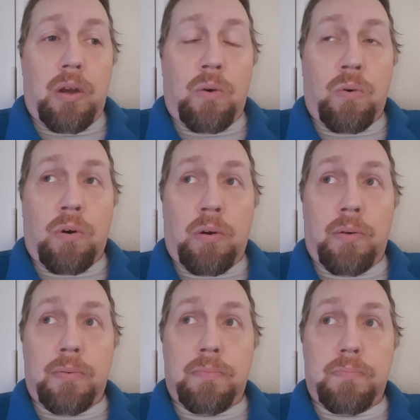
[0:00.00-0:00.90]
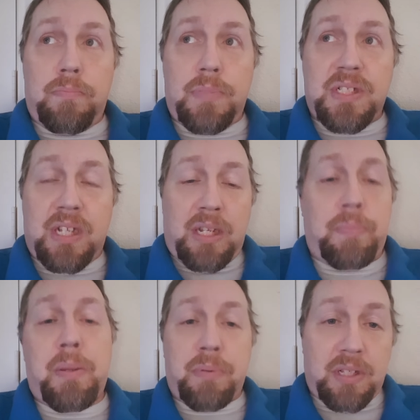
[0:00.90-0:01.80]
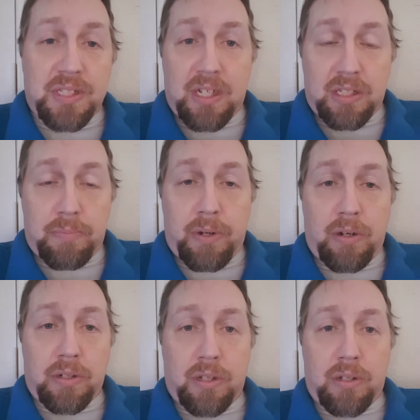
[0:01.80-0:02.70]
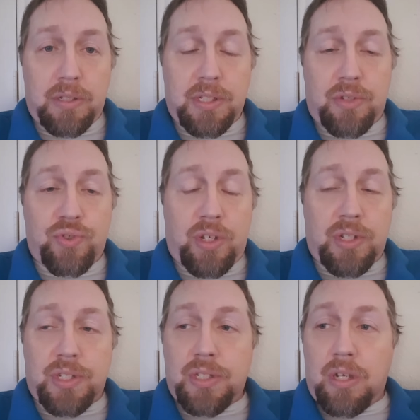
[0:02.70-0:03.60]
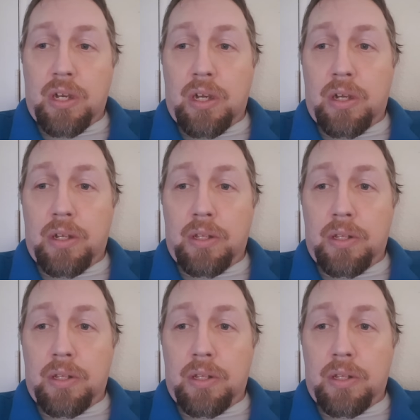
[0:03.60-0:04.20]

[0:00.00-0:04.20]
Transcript: or sending people to South America, such as uh,